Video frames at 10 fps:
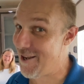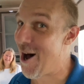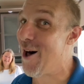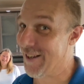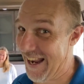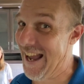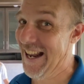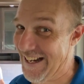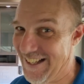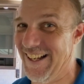y'all get
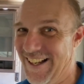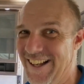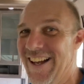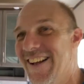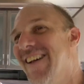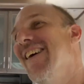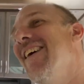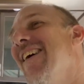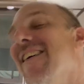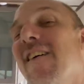it.
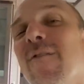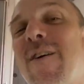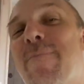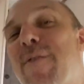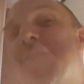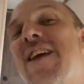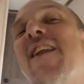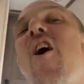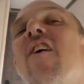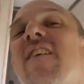We appreciate all